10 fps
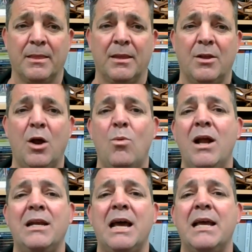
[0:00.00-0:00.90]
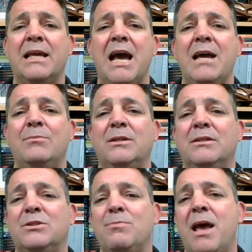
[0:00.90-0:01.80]
You know, one day it came to
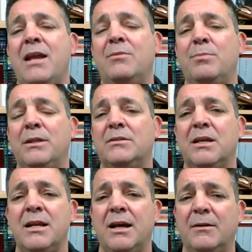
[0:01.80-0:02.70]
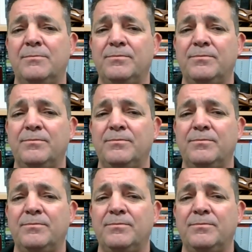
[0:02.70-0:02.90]
this man in Bethsaida.